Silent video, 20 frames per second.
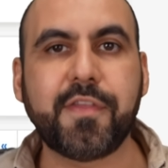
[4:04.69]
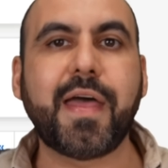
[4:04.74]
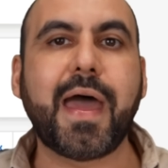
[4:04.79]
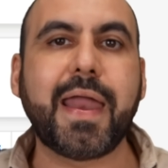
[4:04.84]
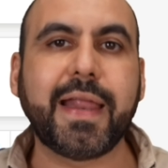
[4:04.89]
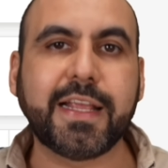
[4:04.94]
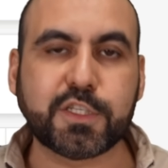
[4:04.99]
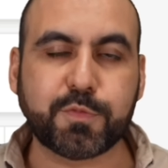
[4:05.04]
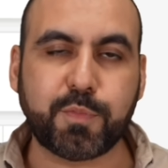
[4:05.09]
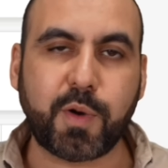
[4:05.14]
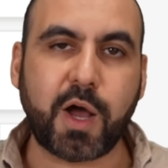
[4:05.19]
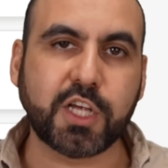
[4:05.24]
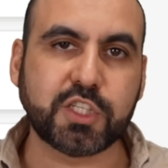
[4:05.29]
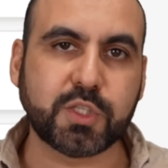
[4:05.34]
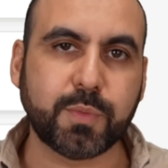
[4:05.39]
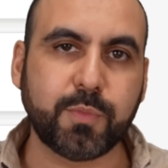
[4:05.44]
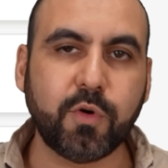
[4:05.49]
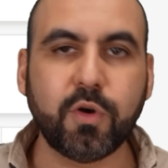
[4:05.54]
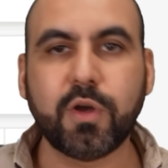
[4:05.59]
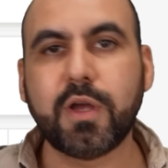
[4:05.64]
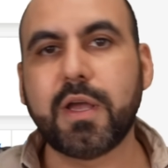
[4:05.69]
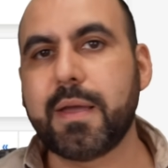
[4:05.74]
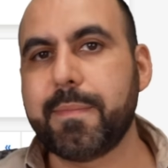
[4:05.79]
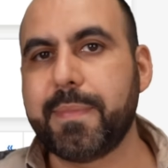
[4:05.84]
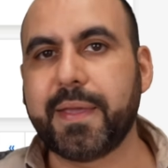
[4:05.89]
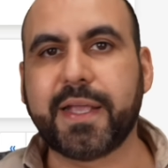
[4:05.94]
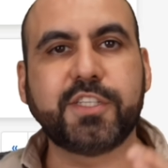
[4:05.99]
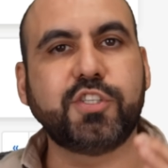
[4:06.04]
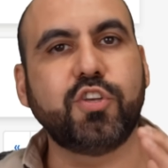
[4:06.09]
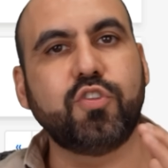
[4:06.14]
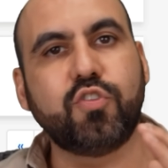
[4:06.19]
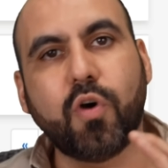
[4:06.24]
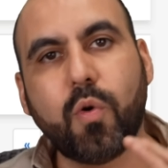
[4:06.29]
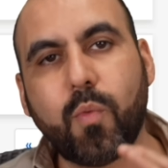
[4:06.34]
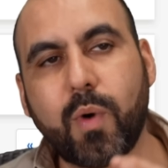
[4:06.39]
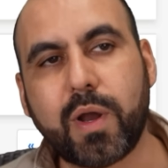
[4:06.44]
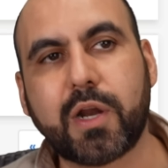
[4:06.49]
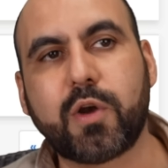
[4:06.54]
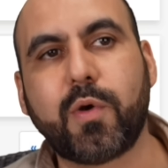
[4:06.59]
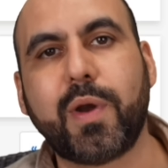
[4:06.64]
that is possible because you don't
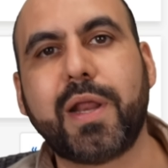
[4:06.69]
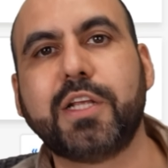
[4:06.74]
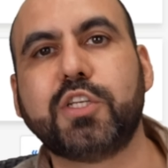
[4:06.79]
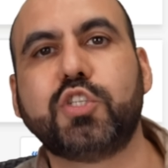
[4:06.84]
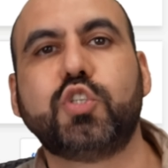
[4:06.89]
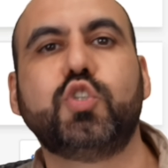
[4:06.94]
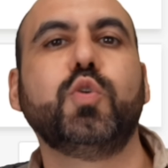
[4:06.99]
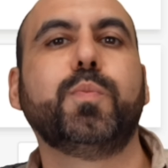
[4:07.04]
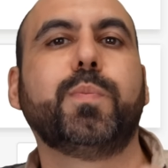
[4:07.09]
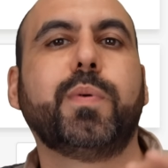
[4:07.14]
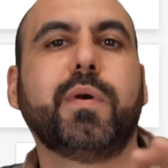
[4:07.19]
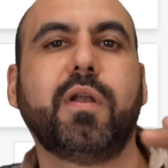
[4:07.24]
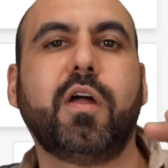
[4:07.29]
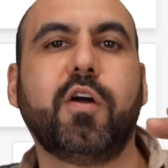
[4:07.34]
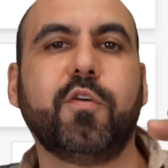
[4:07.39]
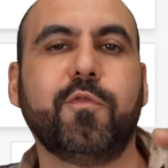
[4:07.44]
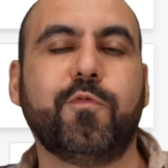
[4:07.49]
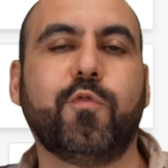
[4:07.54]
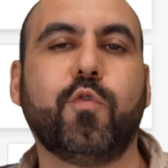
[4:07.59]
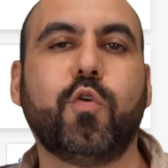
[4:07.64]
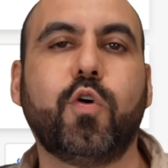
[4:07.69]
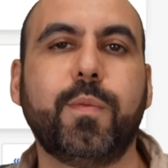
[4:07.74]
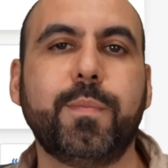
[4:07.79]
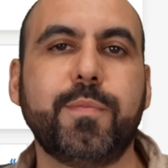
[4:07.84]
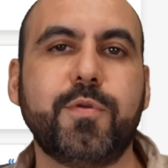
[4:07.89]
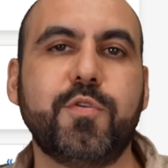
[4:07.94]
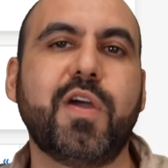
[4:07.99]
want to create a super long form.